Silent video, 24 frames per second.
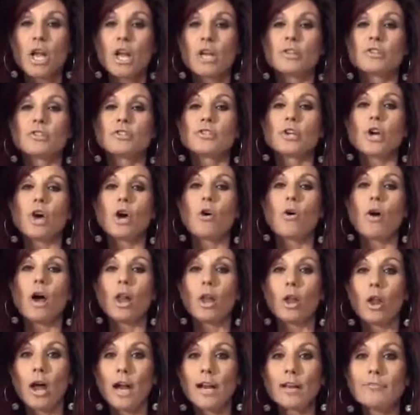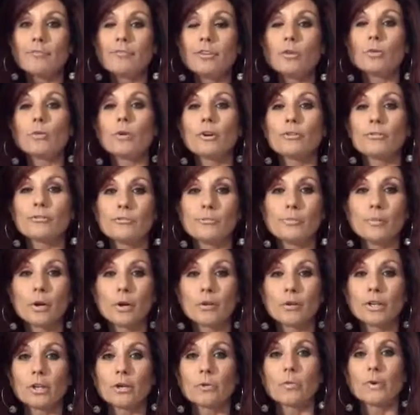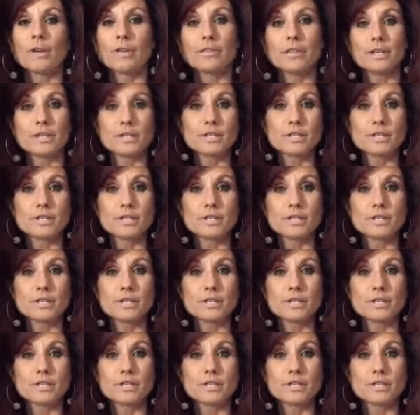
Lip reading: So a lot of you are familiar with